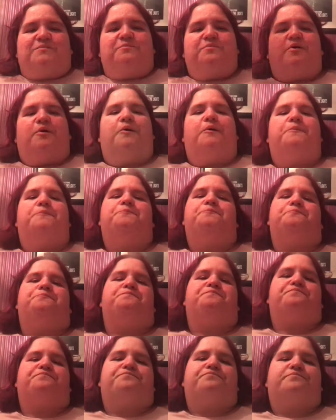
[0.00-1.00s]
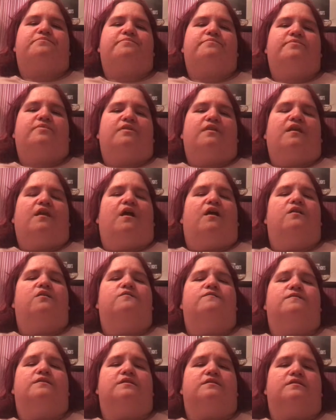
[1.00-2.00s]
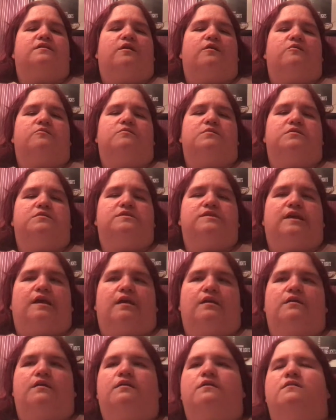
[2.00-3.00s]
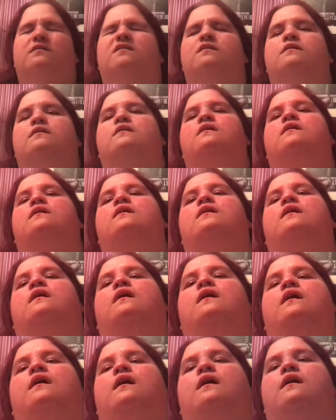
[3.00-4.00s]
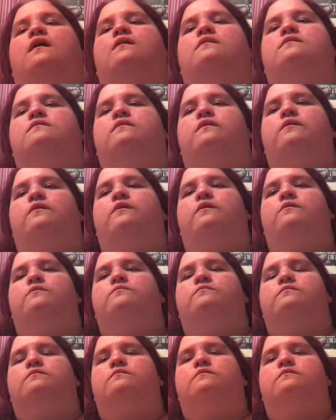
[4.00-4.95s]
But I love disco music. So